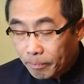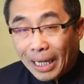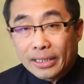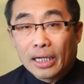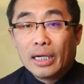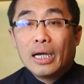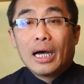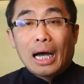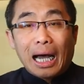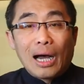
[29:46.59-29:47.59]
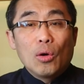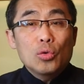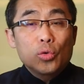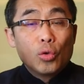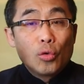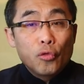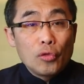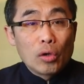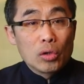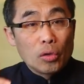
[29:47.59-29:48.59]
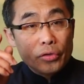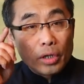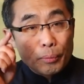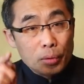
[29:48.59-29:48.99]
but how to follow the